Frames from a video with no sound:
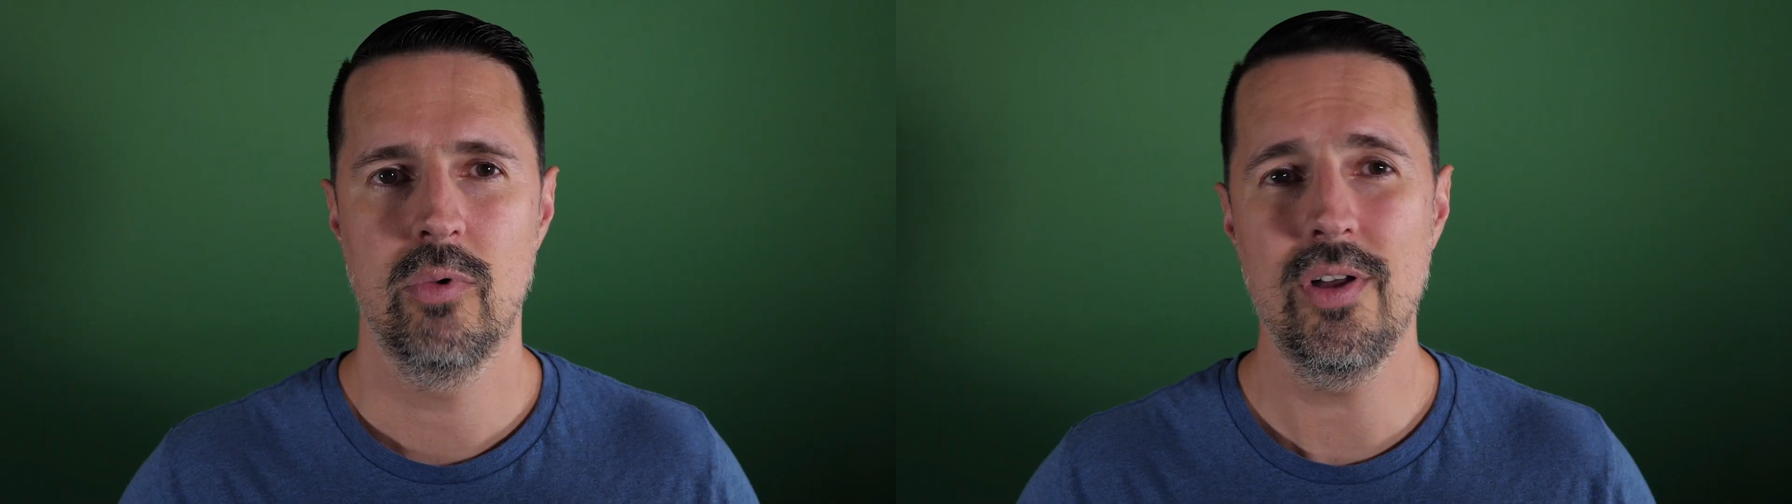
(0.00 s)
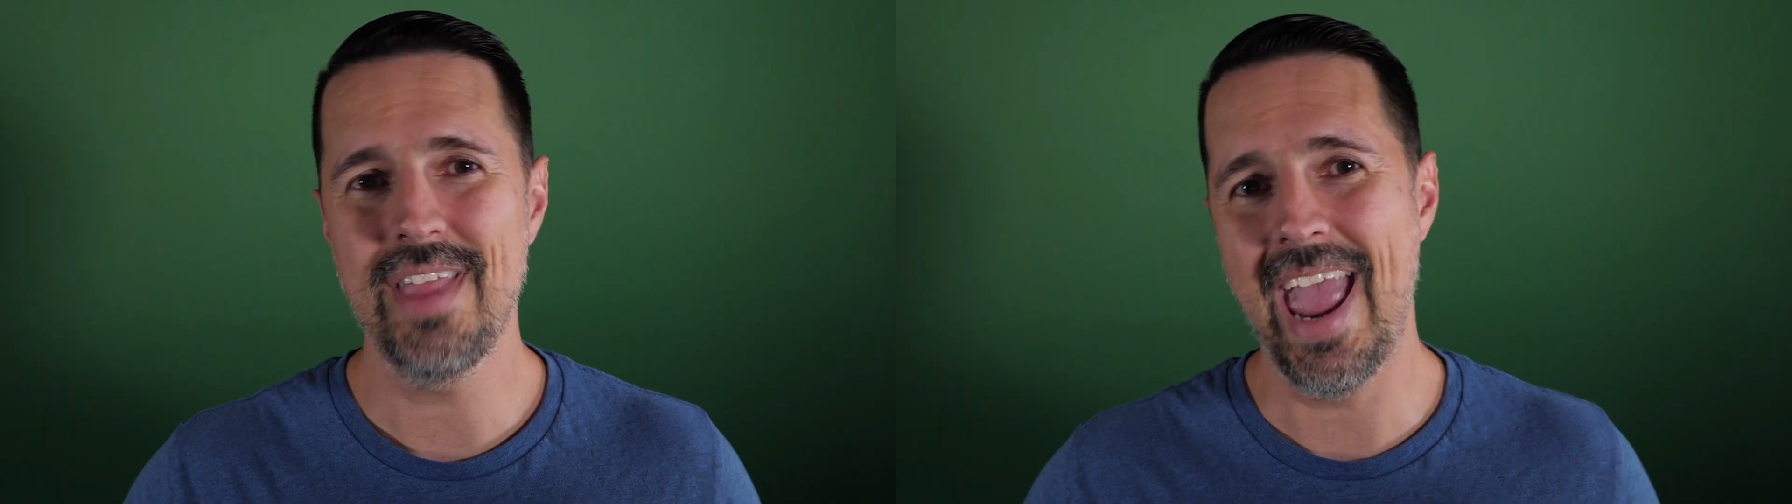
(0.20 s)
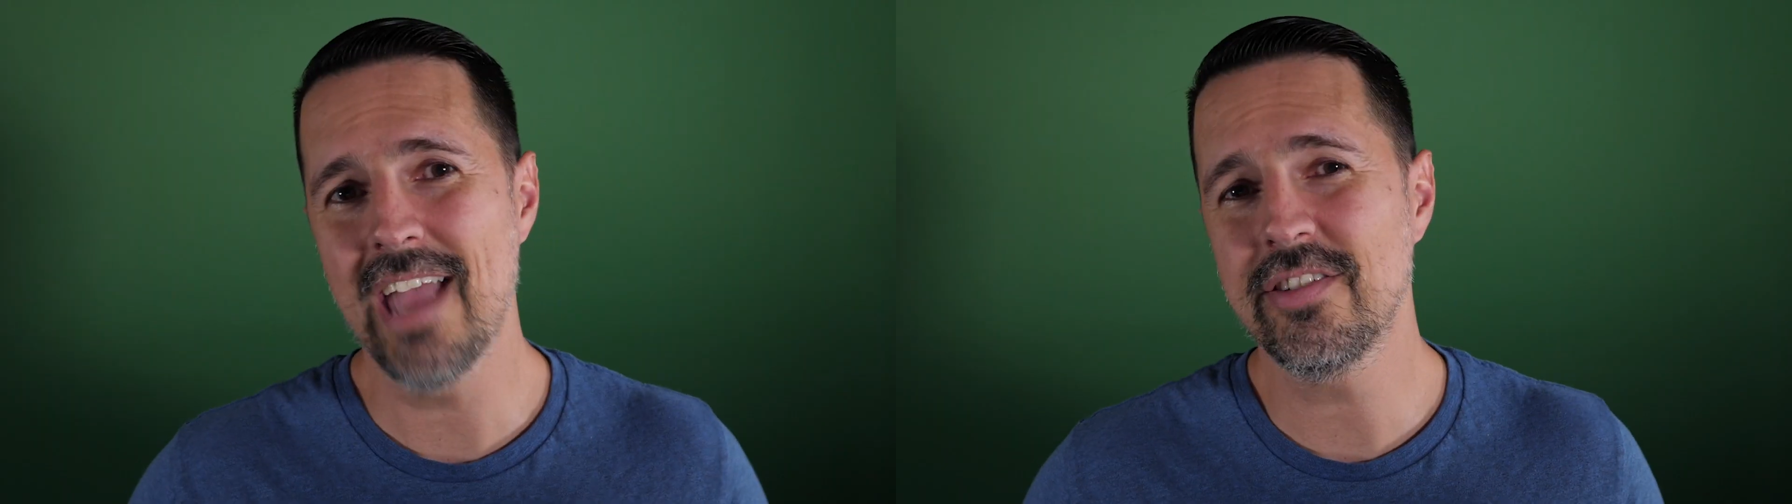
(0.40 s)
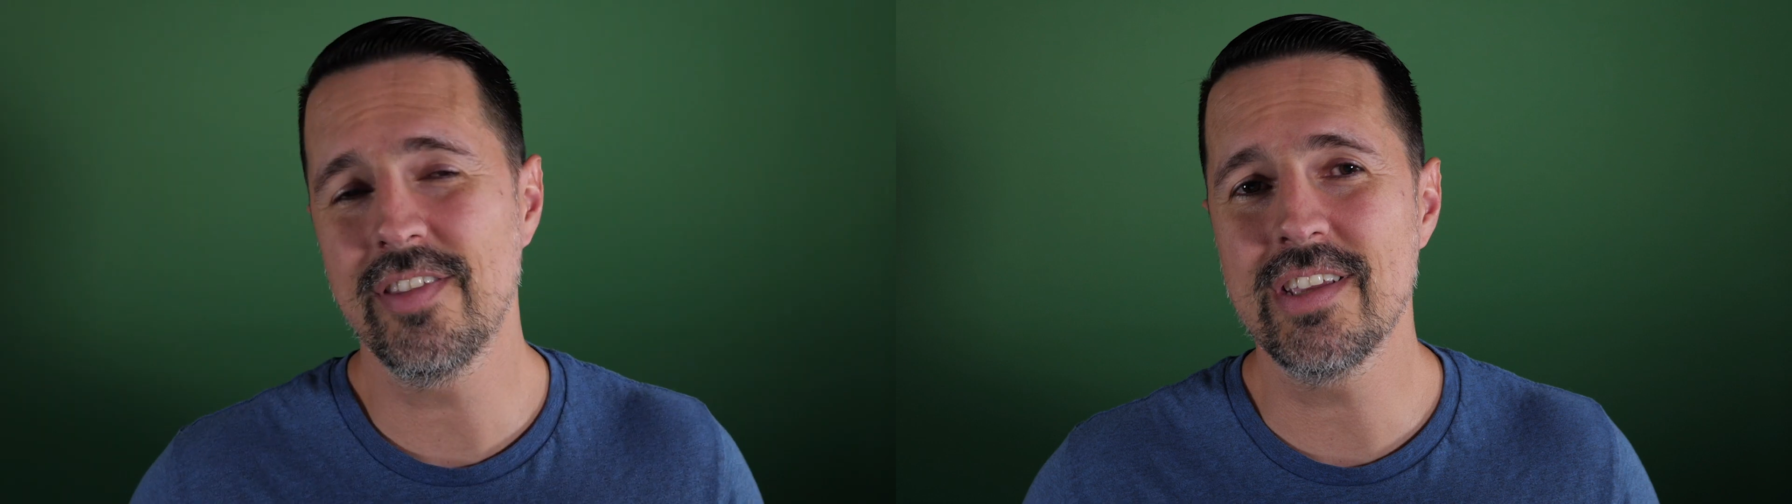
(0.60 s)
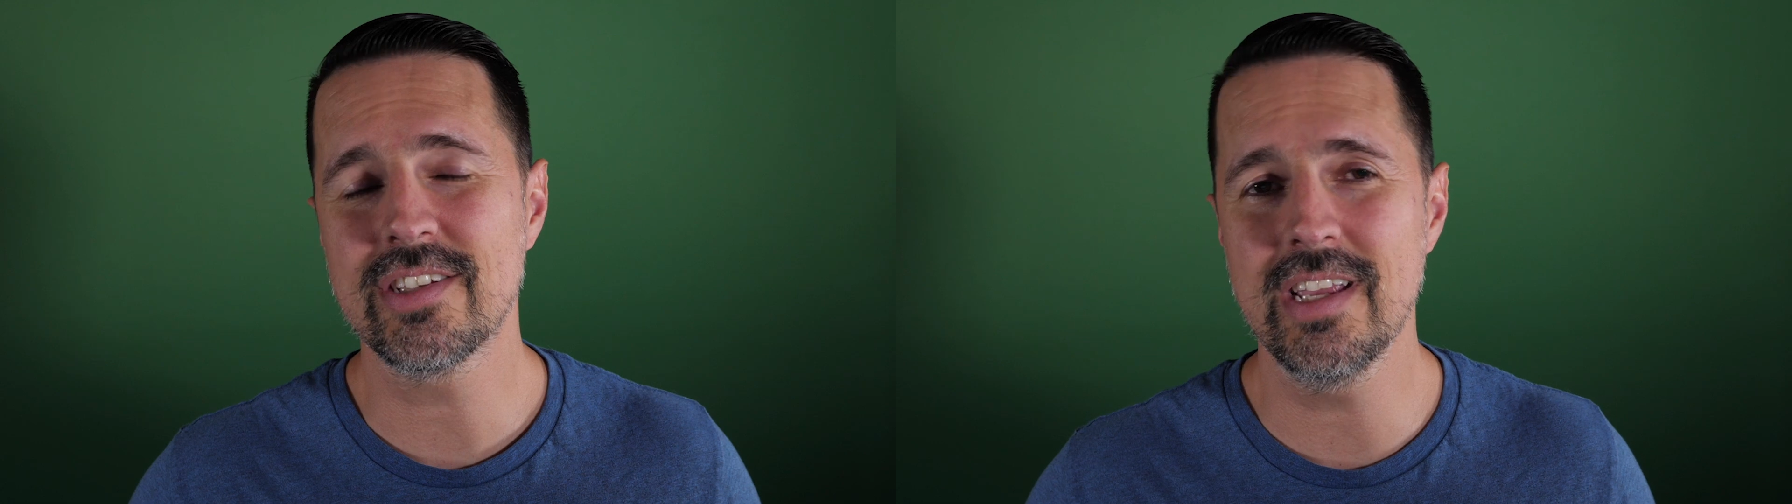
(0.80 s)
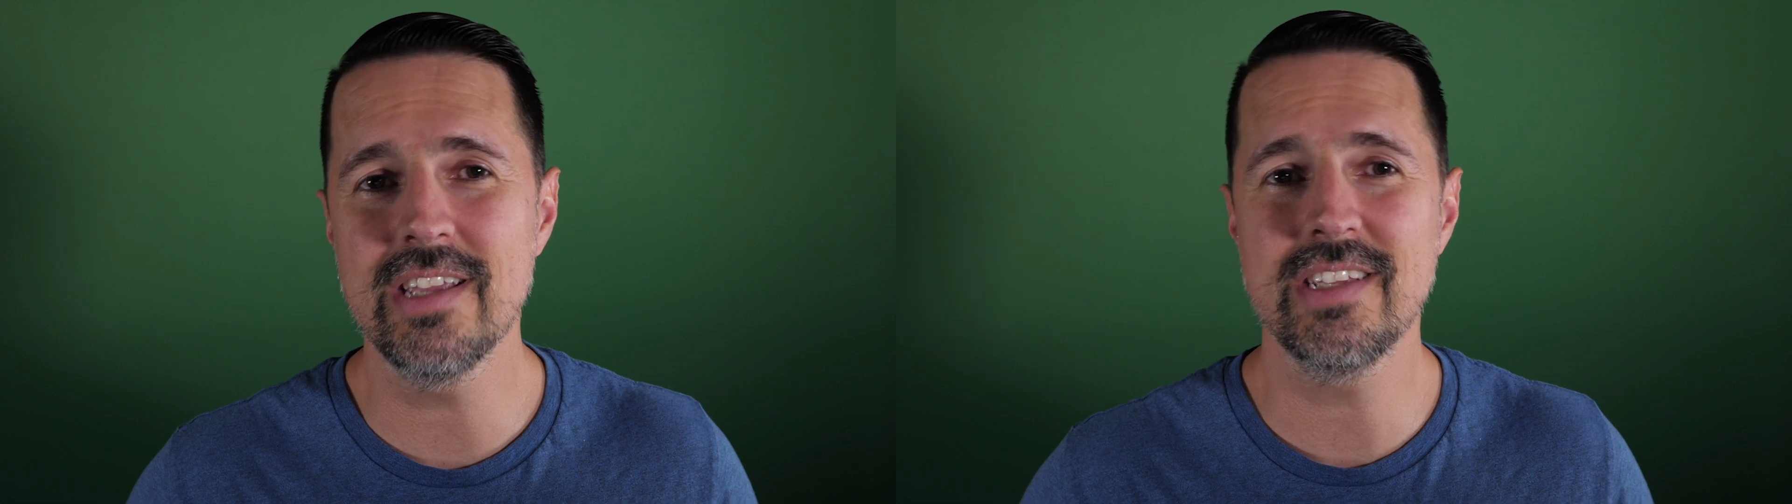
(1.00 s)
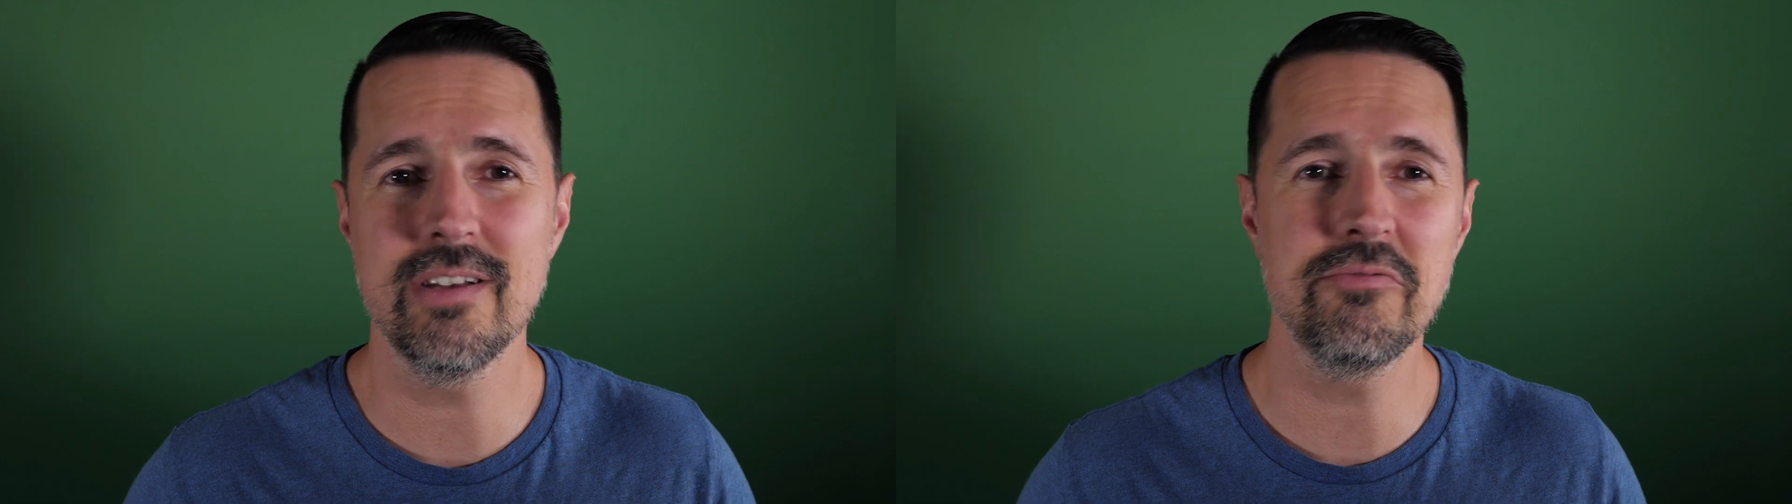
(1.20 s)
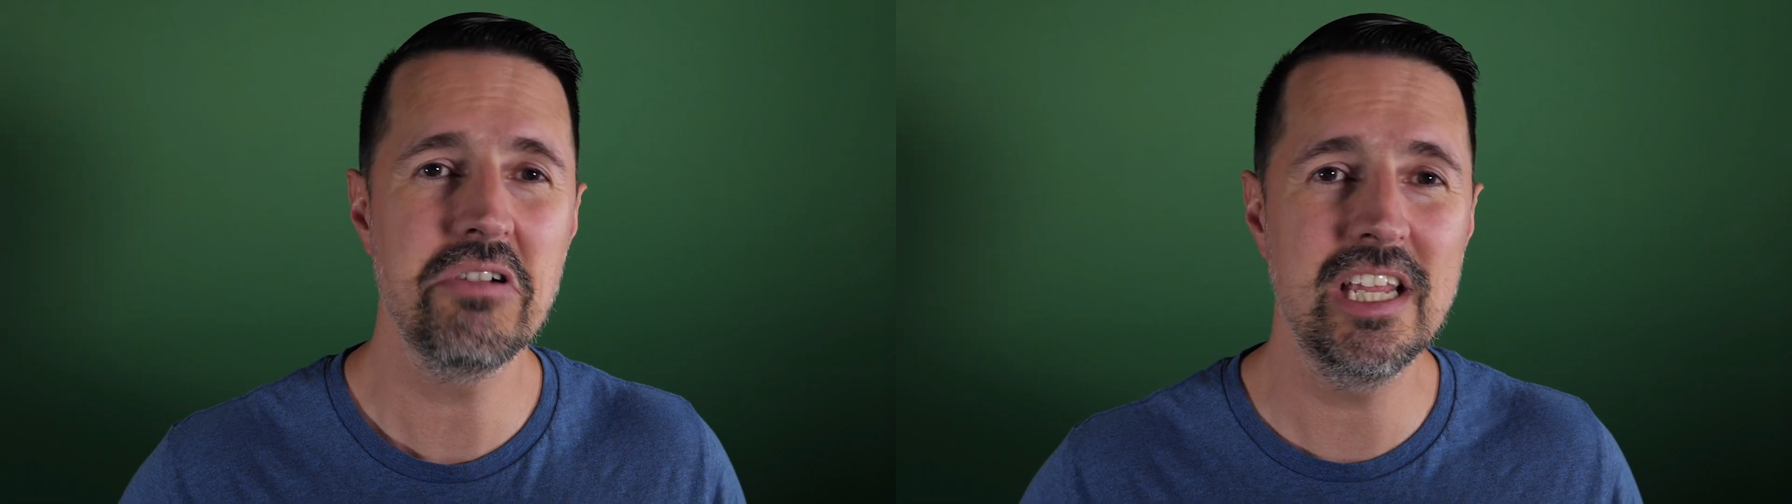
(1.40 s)
Well, the answer to this is
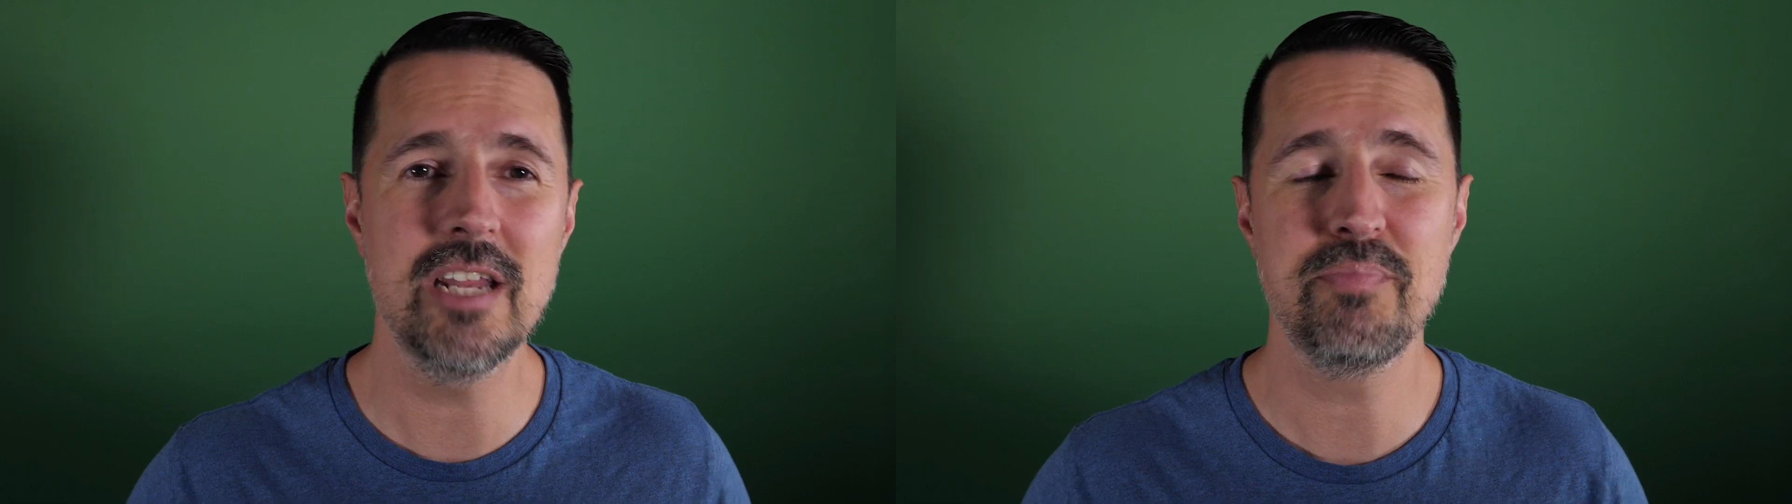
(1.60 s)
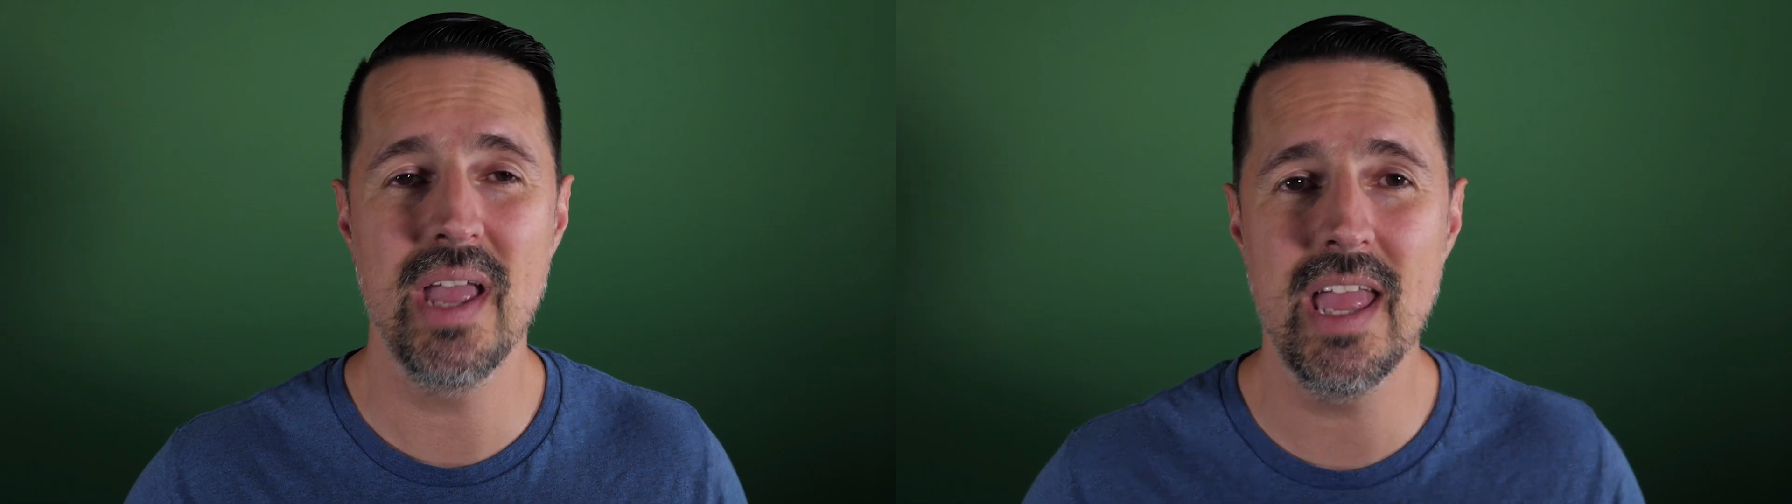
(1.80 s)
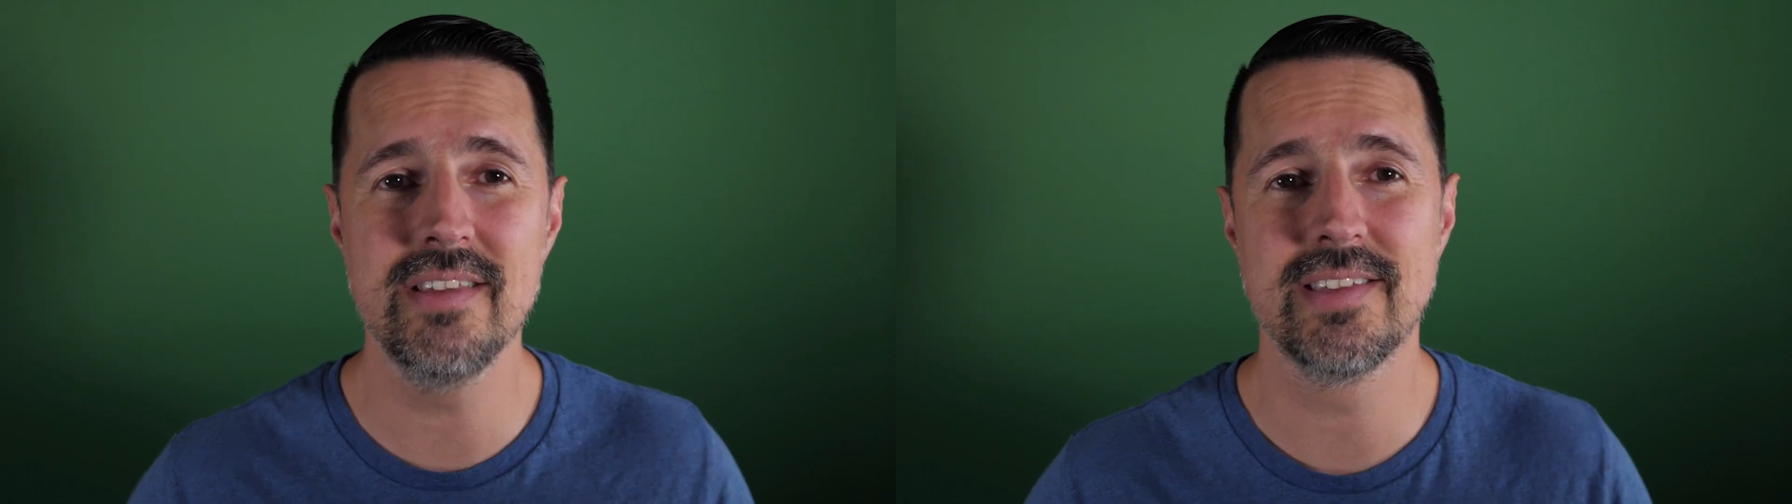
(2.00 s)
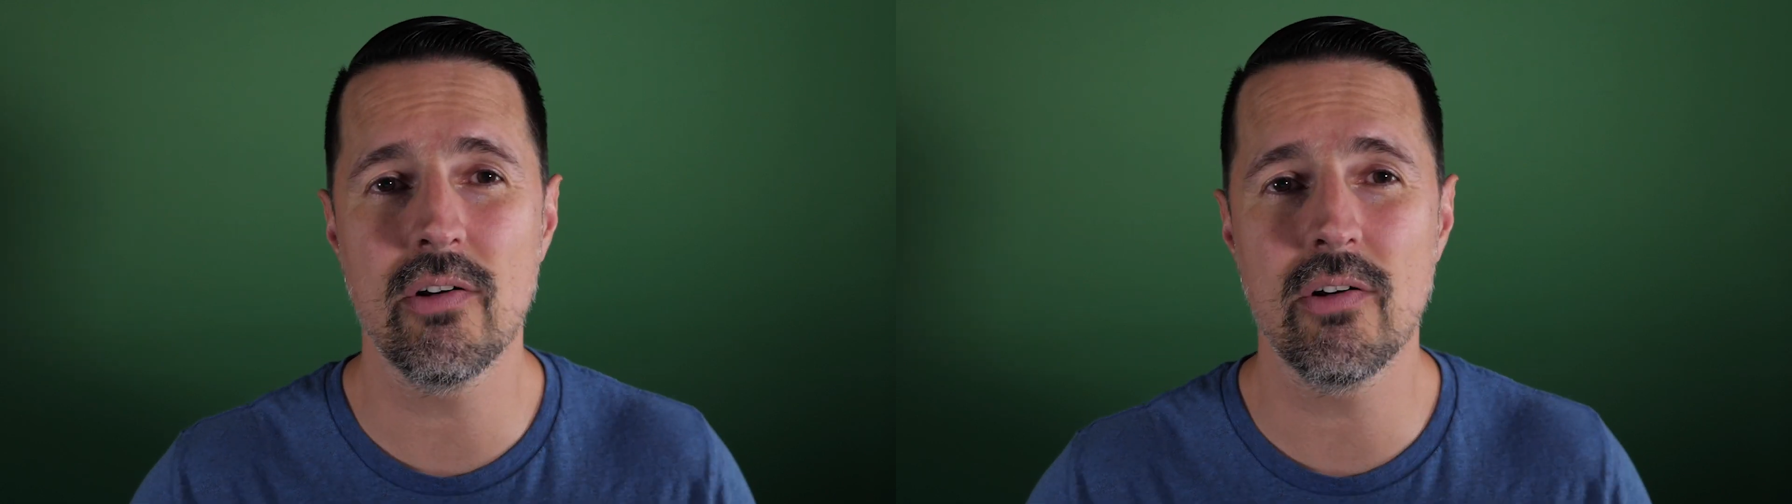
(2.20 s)
it really depends.